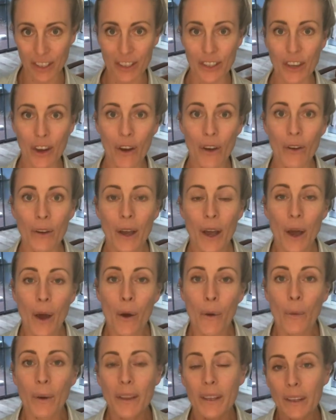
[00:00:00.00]
So
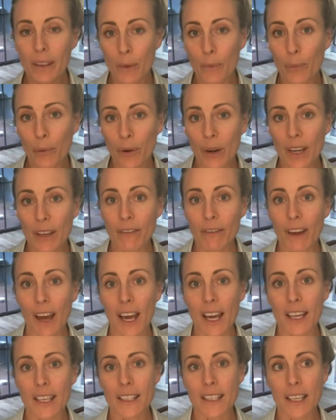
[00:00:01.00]
within the
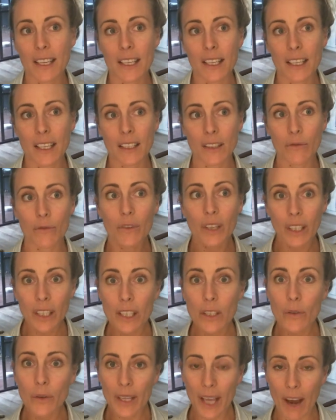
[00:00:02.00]
pre-phase, it is really
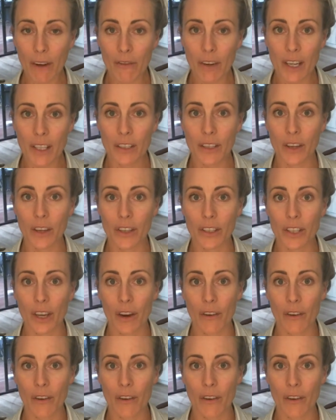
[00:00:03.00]
doing our research